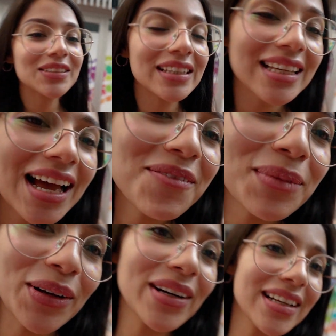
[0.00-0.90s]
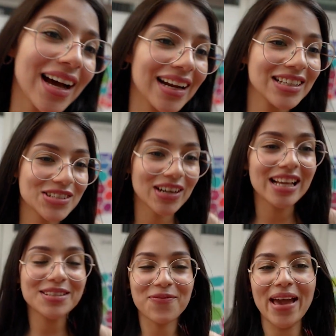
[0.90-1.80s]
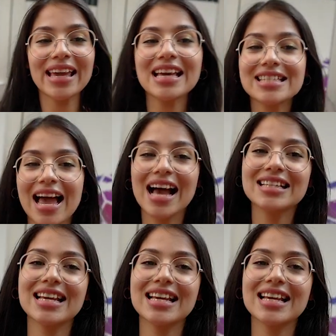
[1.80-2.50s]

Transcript: so I think I'm learning how to dress. Vegas has